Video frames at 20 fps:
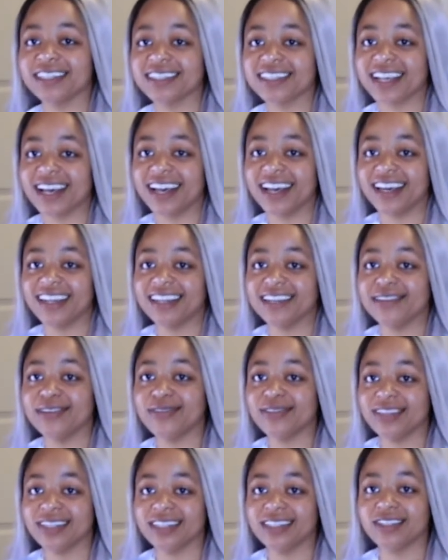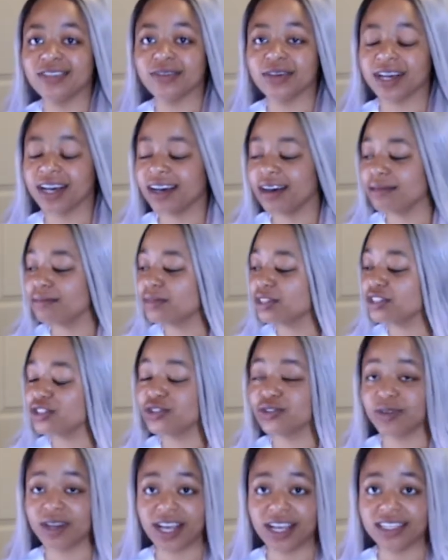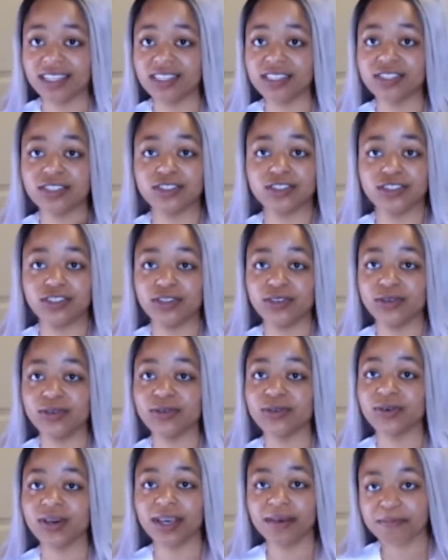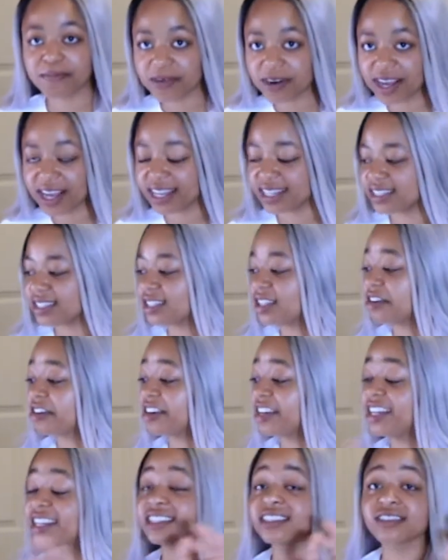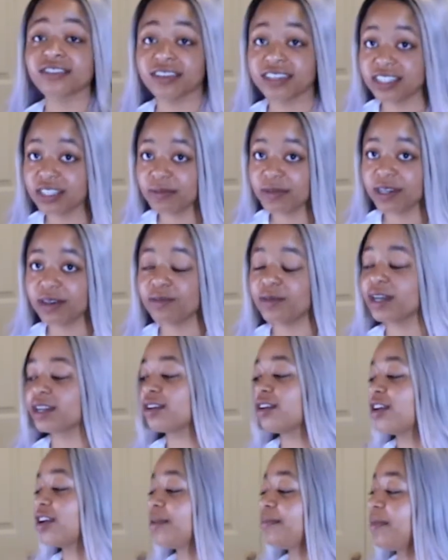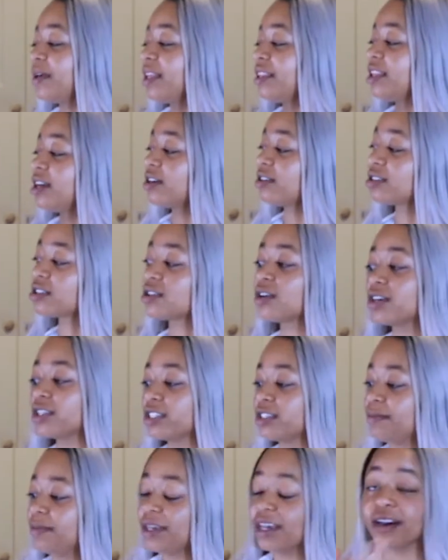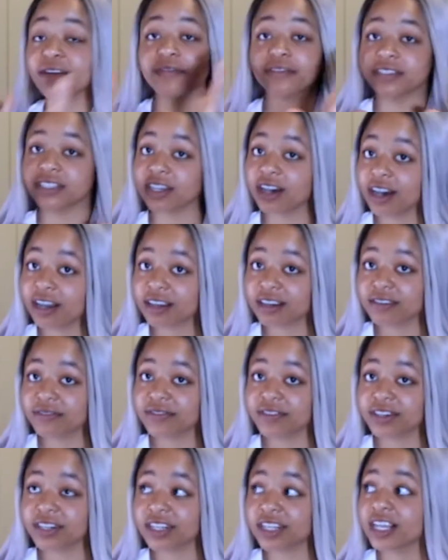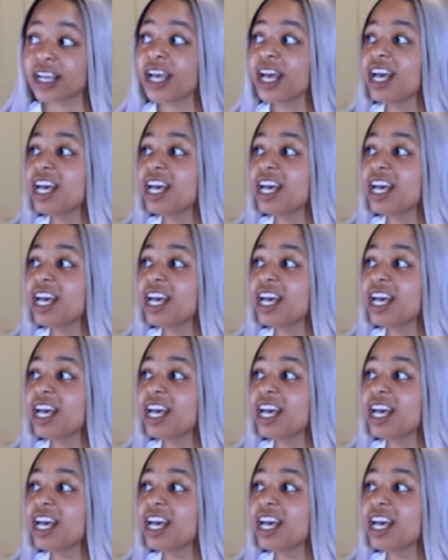said, you need to come dressed to impress. There is going to be a red carpet. There is going to be a photographer